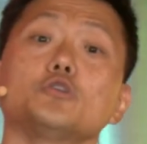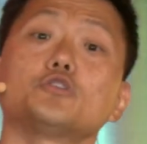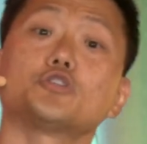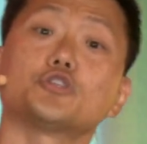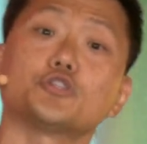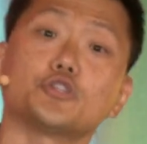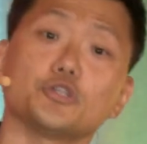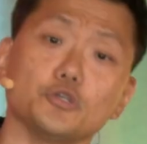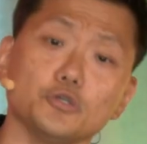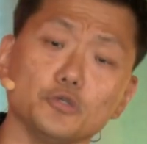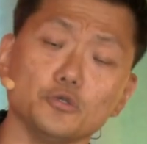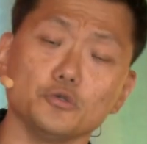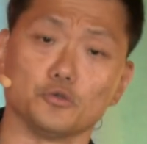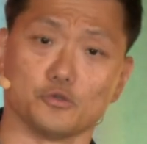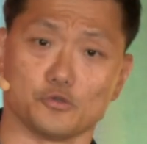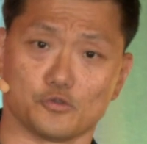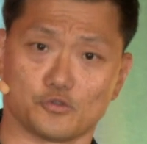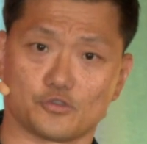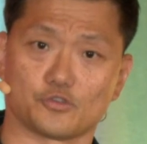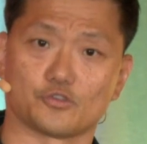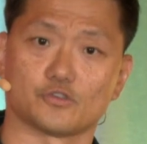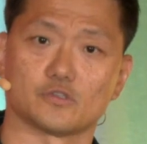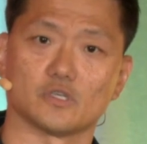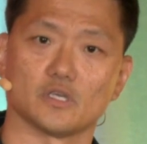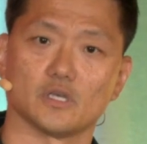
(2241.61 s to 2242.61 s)

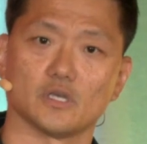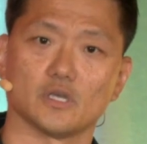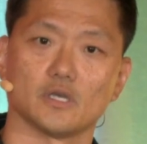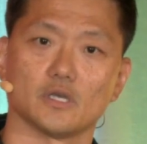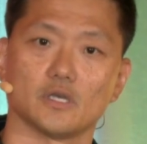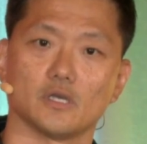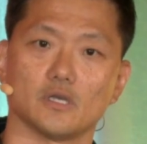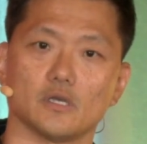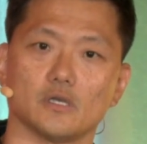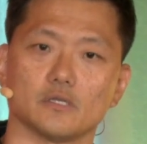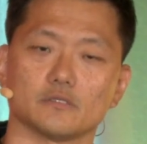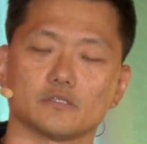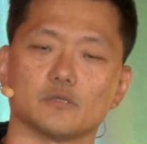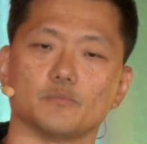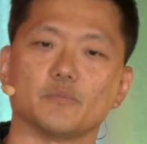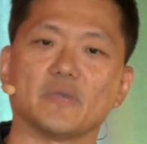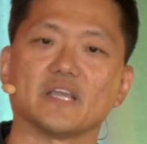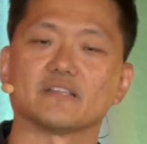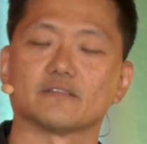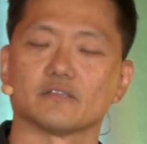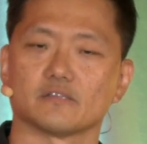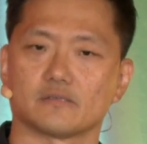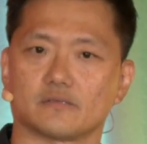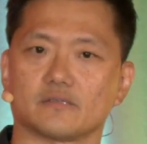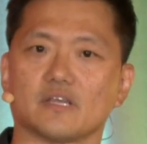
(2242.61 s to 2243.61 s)
choose to
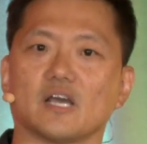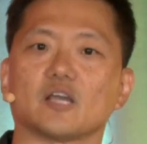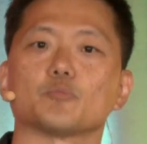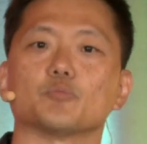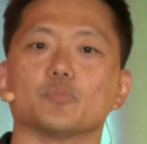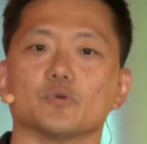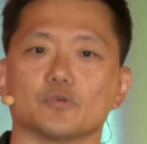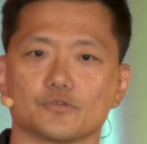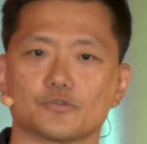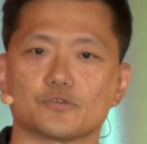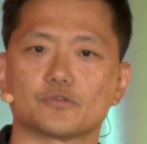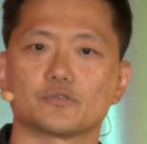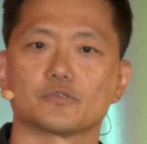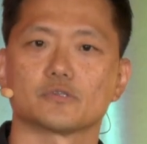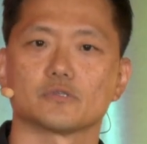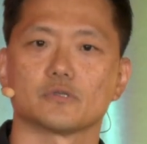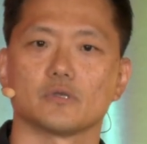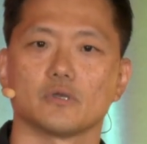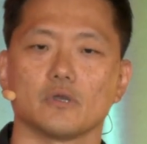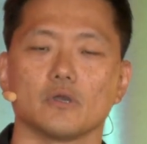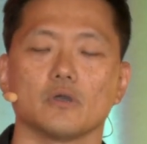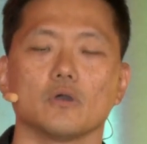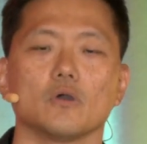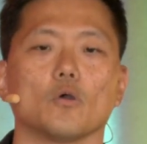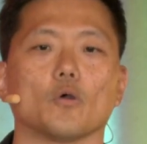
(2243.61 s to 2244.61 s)
make
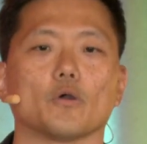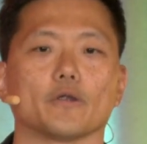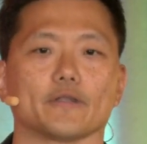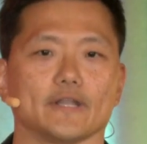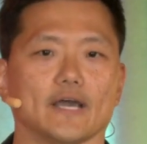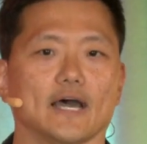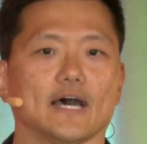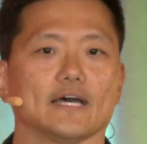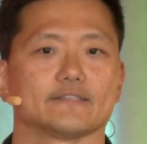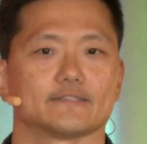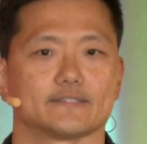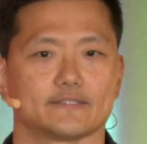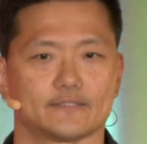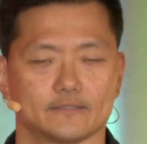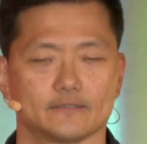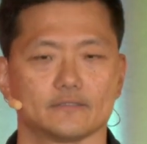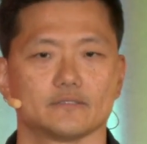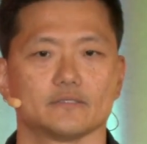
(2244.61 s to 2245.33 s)
disciples or not?